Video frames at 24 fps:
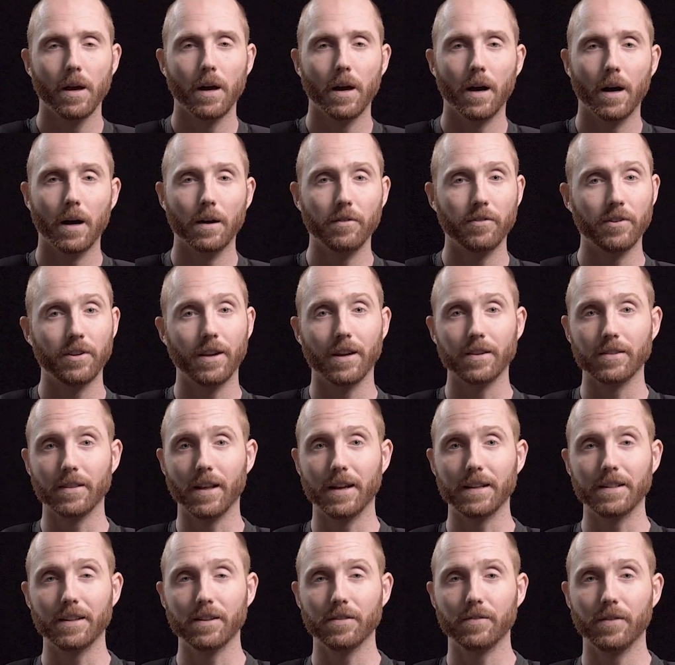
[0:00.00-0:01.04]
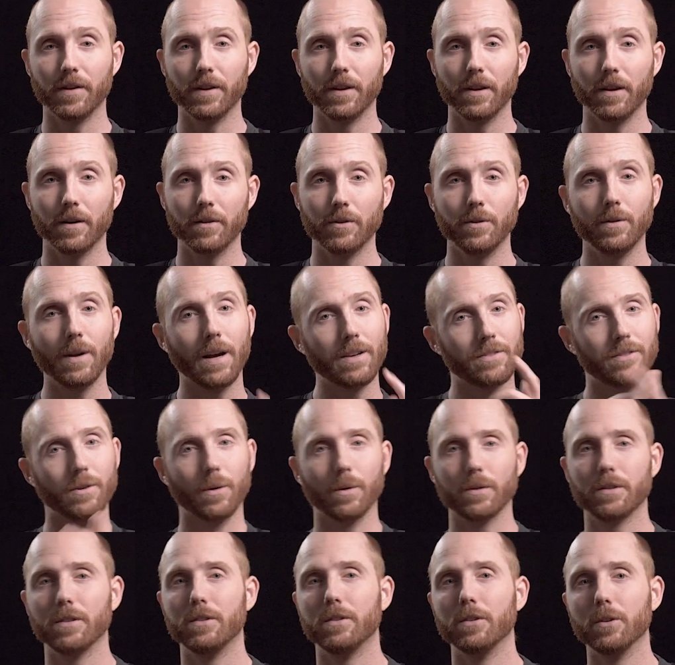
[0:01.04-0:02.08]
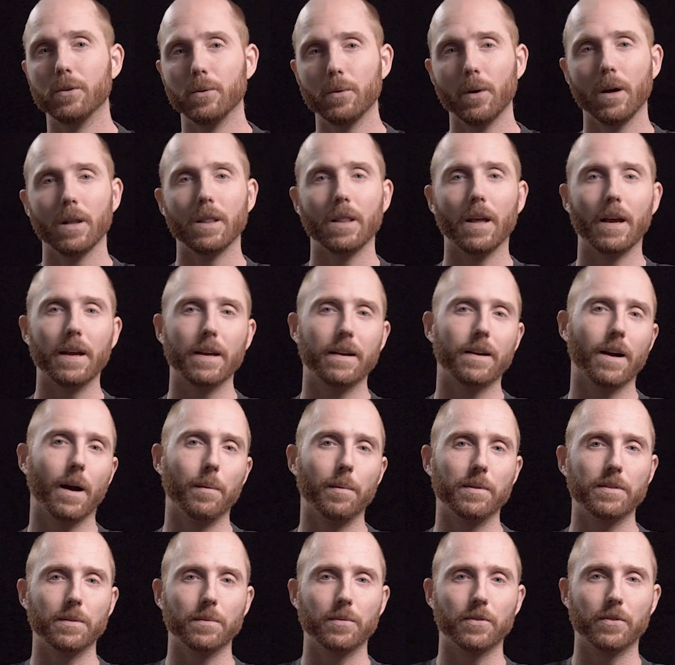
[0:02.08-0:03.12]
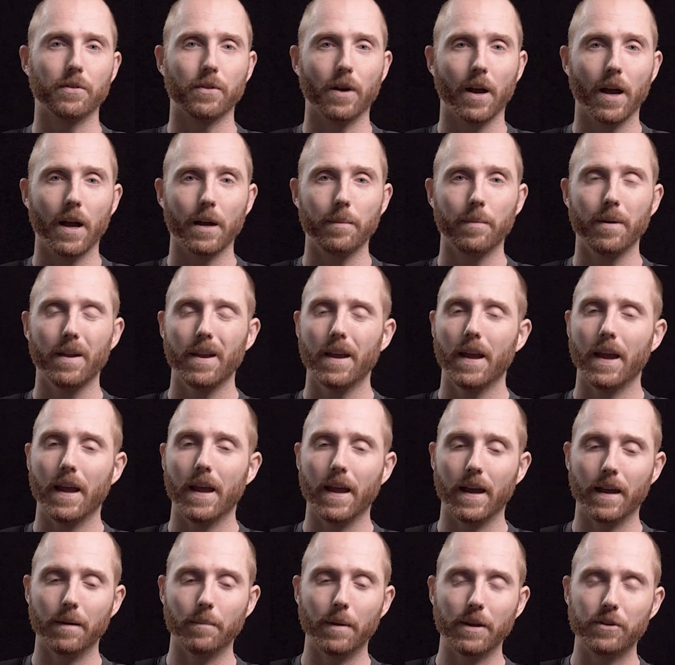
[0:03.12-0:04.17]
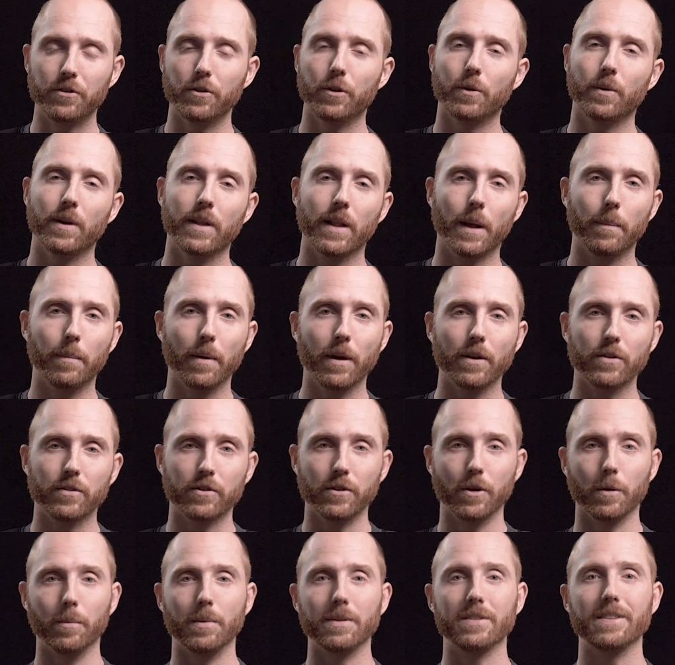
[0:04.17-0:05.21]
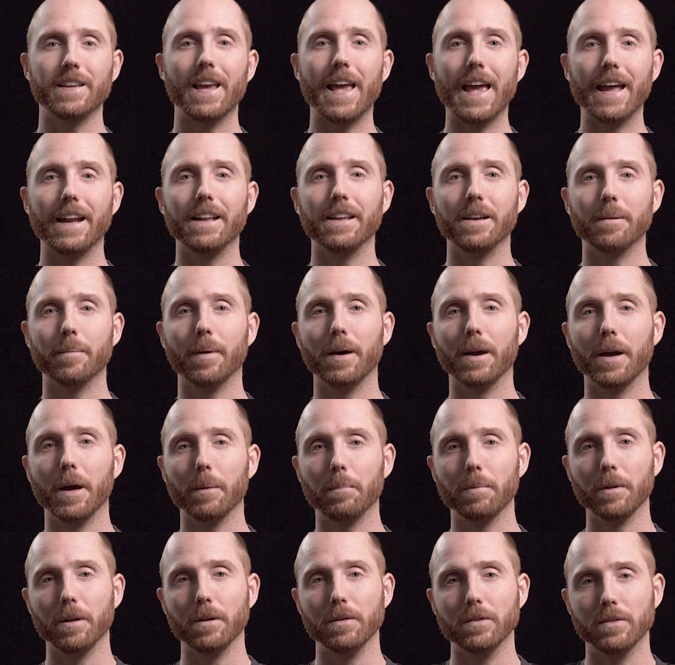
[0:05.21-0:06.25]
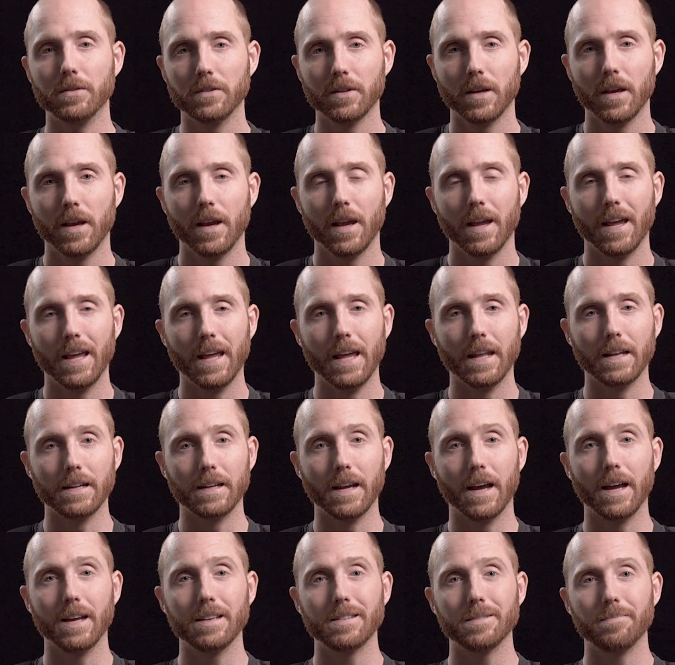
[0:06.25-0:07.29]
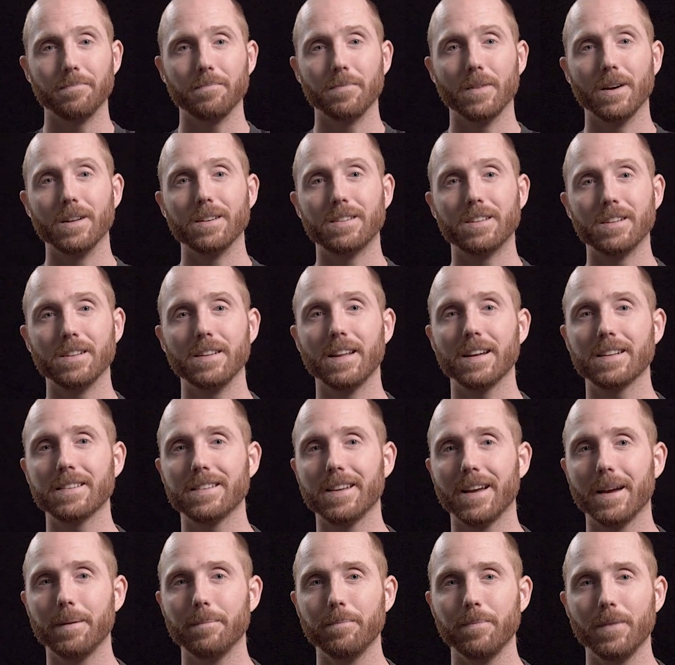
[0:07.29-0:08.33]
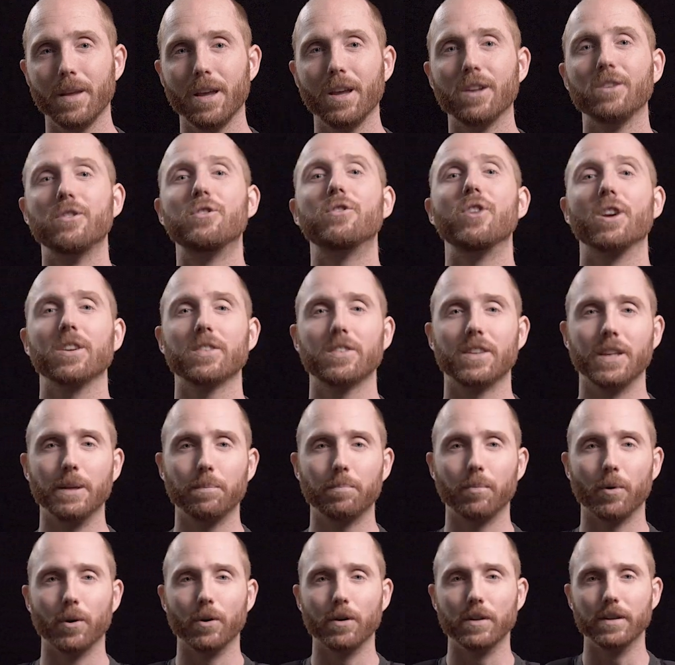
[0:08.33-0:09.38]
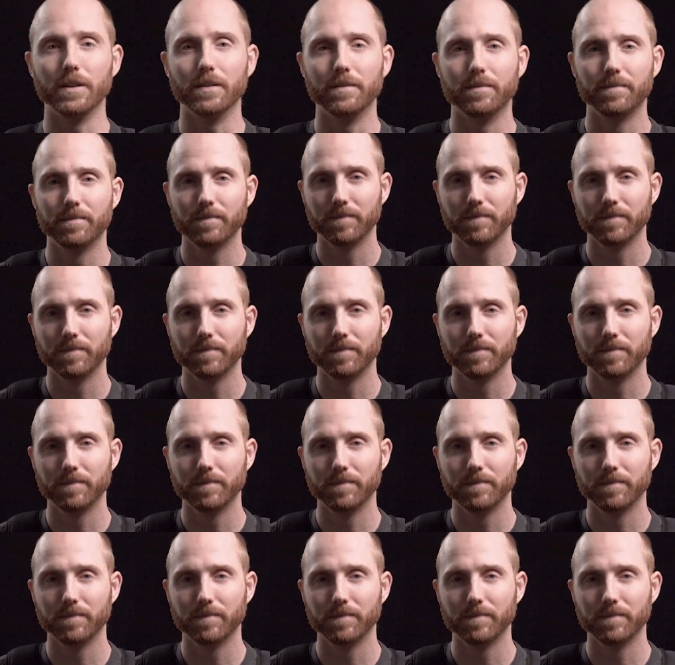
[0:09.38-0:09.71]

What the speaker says: If you guys like this video, you guys know what to do. Like, comment, subscribe, and make sure you ring that bell so you don't miss any of my uploads. And guys, until next time, just keep rolling.